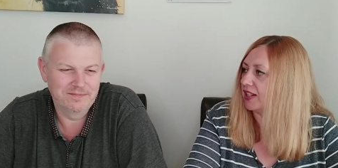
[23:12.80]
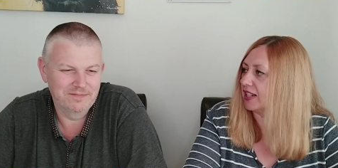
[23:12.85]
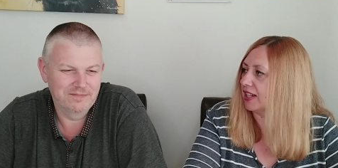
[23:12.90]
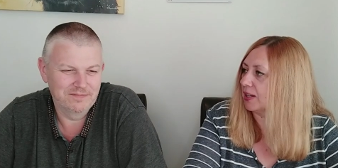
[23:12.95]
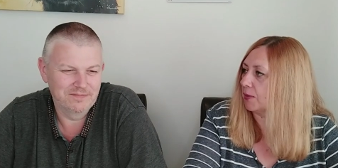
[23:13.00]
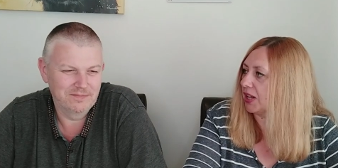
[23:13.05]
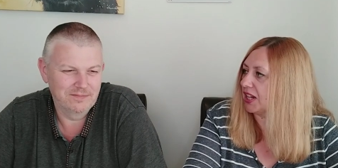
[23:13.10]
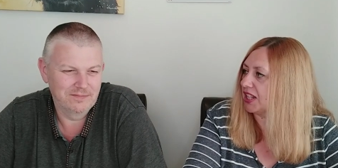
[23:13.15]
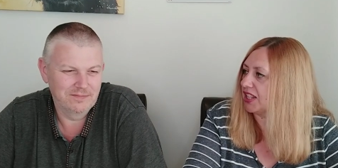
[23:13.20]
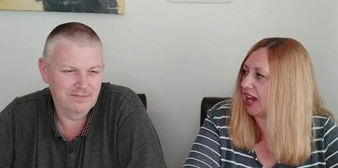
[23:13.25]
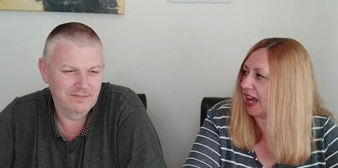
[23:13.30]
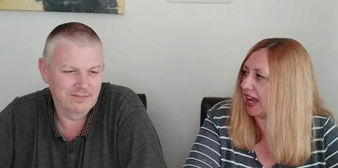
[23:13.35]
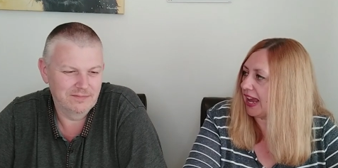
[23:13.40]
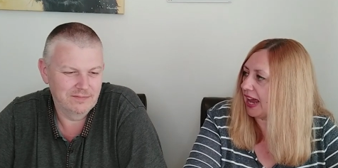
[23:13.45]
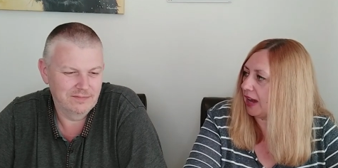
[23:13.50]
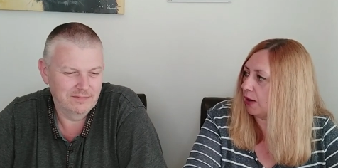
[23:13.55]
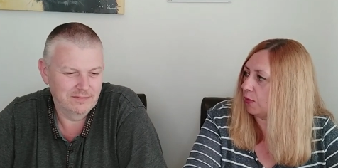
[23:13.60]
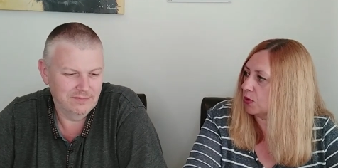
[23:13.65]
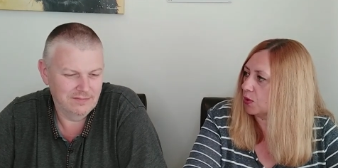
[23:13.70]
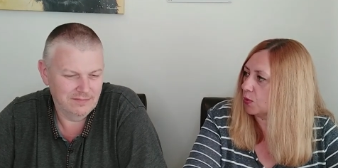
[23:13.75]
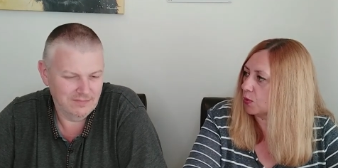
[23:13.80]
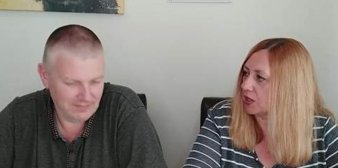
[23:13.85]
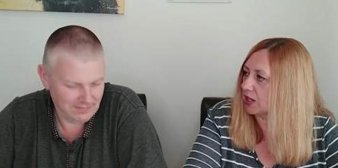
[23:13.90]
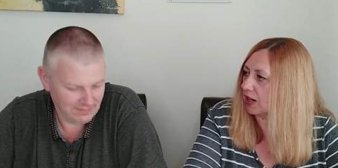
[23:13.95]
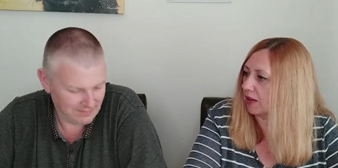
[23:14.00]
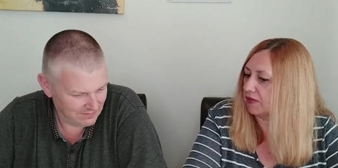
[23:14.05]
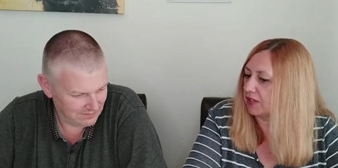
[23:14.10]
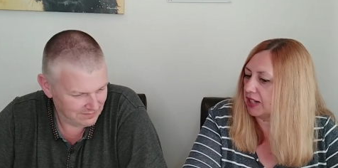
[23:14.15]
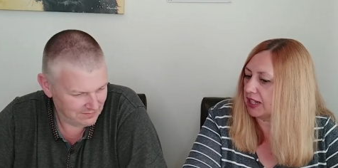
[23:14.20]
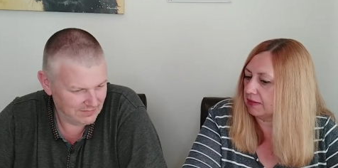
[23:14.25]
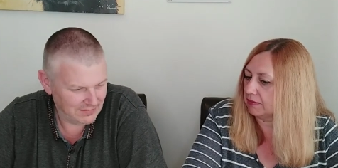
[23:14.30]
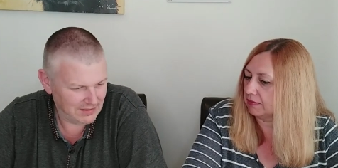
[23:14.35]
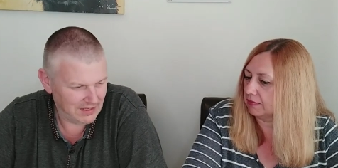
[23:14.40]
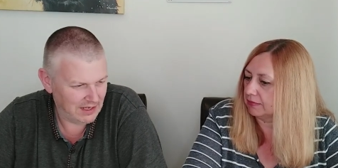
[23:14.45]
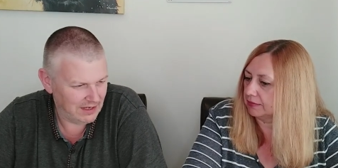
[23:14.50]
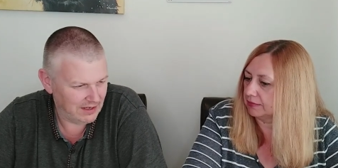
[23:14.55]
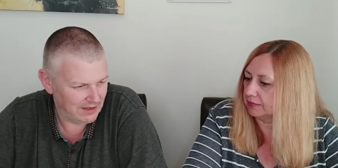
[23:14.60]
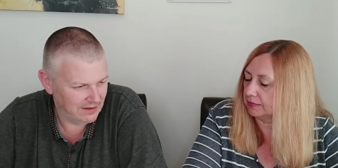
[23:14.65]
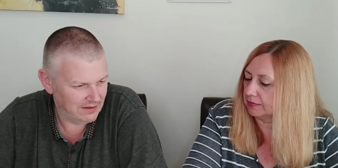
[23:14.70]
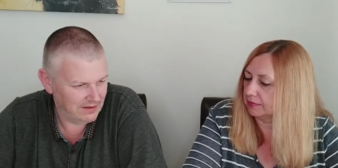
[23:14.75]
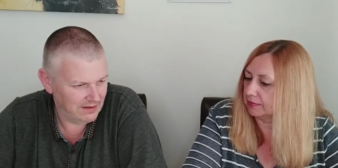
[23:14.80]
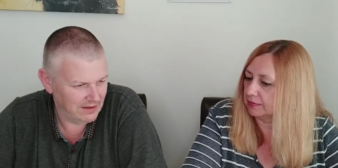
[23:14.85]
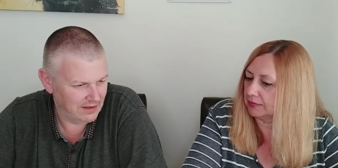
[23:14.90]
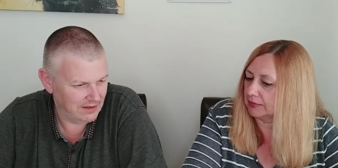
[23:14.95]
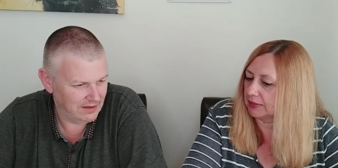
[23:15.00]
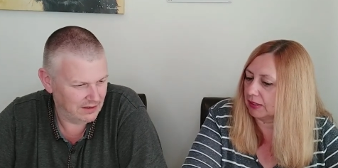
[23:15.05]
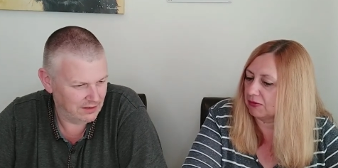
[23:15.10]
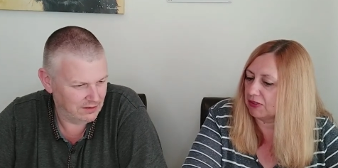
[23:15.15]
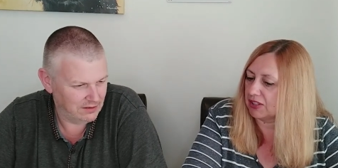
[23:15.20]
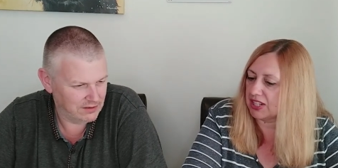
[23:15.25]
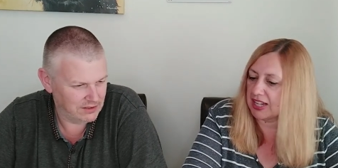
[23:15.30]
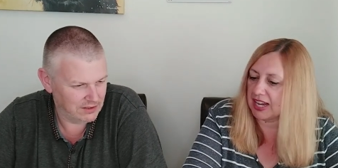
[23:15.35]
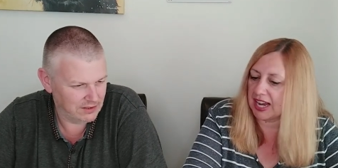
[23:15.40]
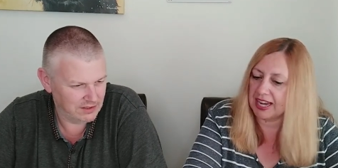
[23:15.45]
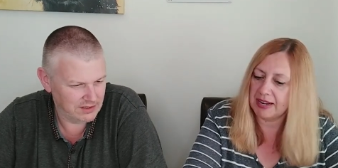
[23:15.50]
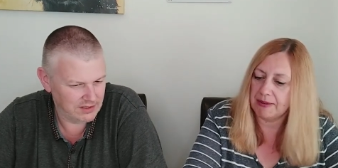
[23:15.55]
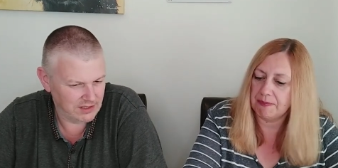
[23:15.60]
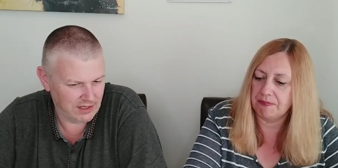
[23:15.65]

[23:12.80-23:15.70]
Speaker 1: hasn't it? We had a day out, which was lovely. Yeah, yeah, lovely no, it's day. nice